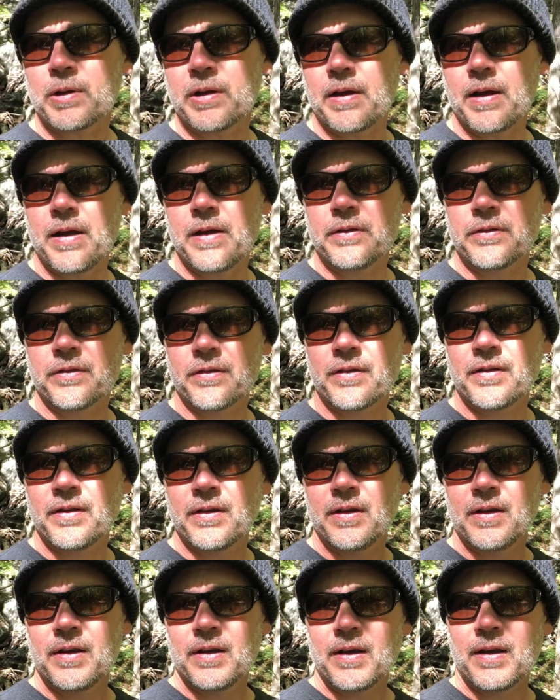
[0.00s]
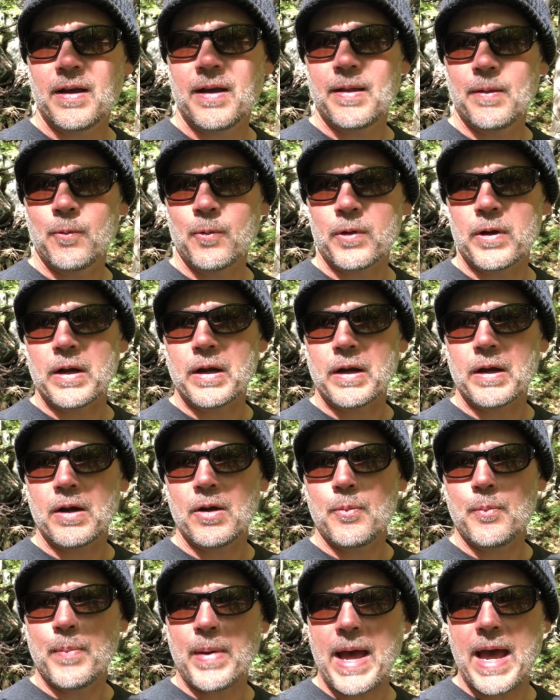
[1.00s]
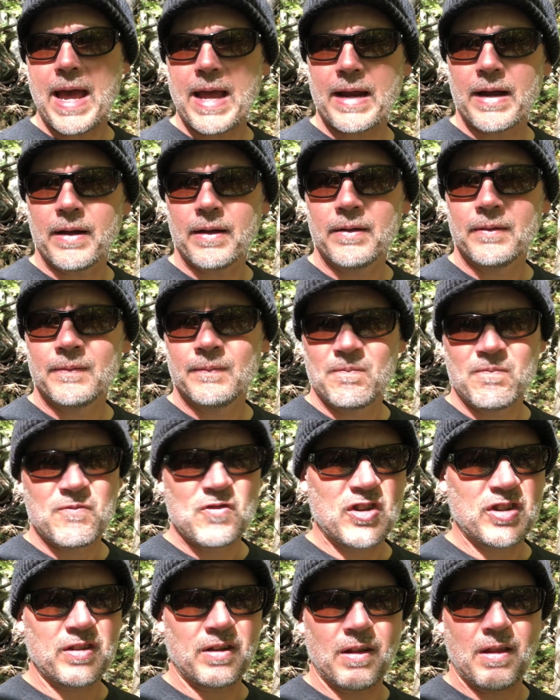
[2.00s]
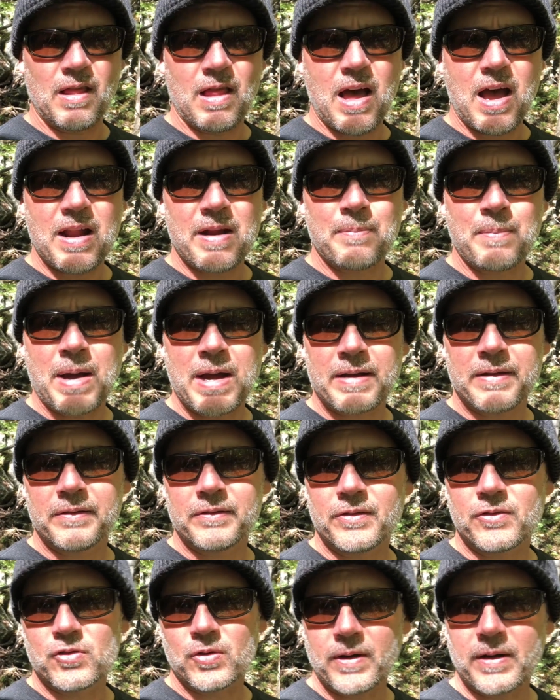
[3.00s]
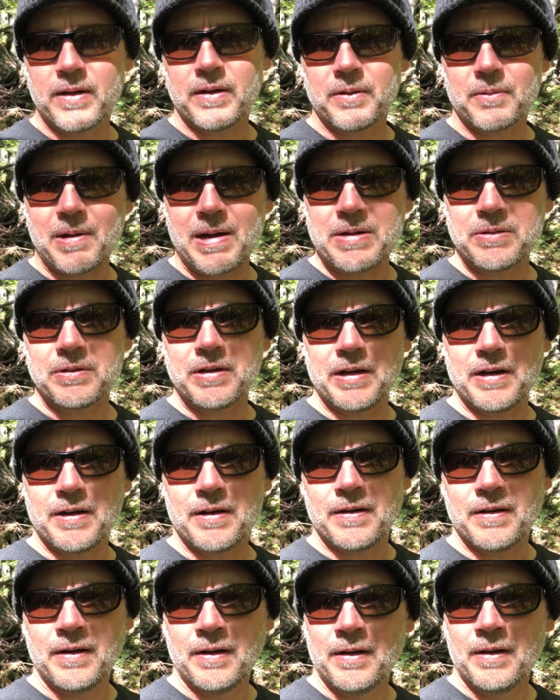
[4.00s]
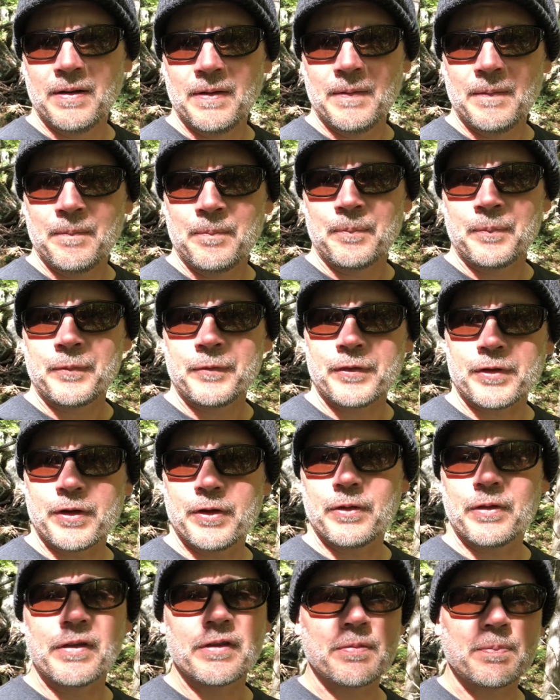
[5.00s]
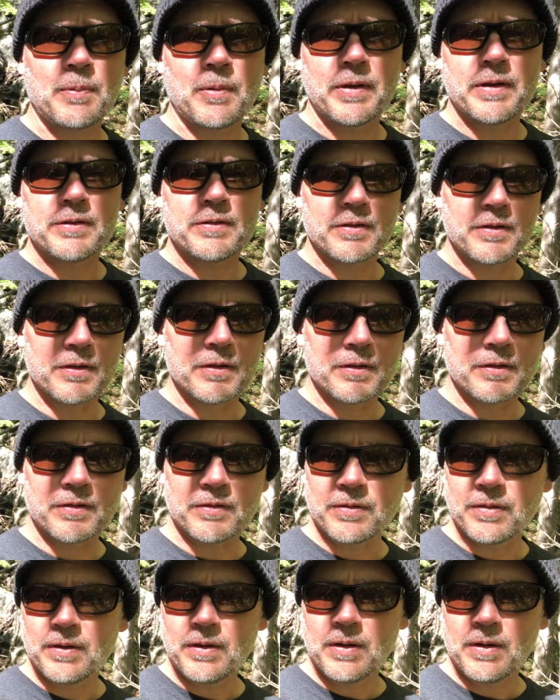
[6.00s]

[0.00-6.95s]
days. And then we're gonna go bag just a lot of miles of trail around here. So this place is